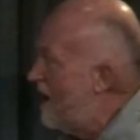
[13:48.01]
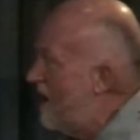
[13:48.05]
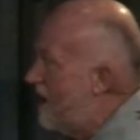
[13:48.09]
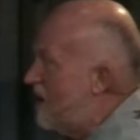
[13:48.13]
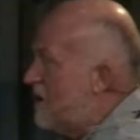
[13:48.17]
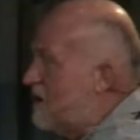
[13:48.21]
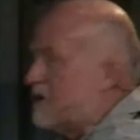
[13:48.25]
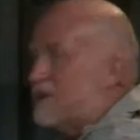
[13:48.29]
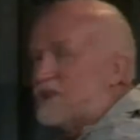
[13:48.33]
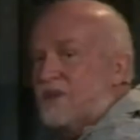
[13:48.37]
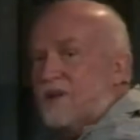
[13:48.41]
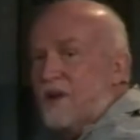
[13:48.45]
If
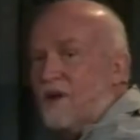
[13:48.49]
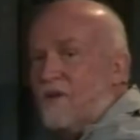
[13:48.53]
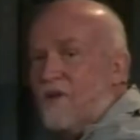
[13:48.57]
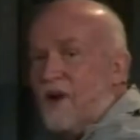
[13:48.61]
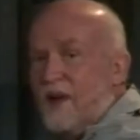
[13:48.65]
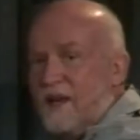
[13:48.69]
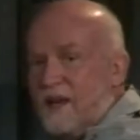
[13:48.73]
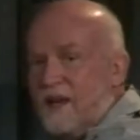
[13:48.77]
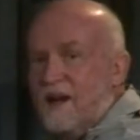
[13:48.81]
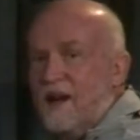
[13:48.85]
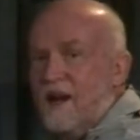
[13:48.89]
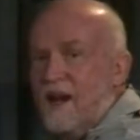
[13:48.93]
you still
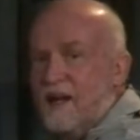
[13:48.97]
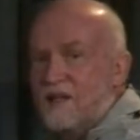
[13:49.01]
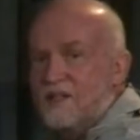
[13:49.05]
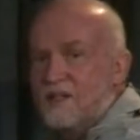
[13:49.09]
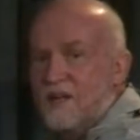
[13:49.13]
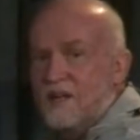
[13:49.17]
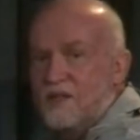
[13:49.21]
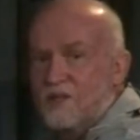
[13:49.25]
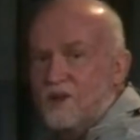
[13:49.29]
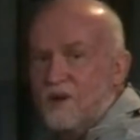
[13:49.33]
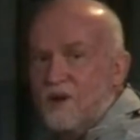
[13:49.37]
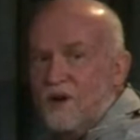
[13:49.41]
recognize
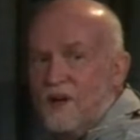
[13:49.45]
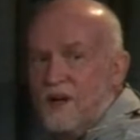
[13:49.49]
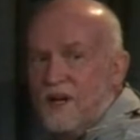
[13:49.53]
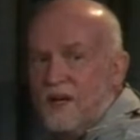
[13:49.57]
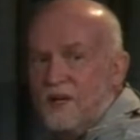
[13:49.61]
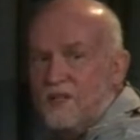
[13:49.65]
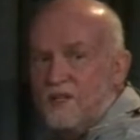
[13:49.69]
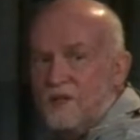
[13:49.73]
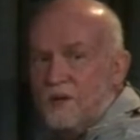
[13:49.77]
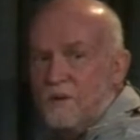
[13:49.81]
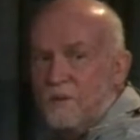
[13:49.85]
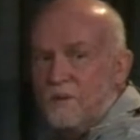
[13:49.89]
that you're in
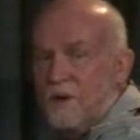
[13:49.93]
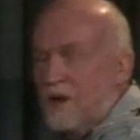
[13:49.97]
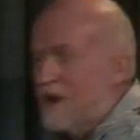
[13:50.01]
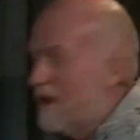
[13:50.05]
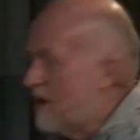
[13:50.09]
Egypt,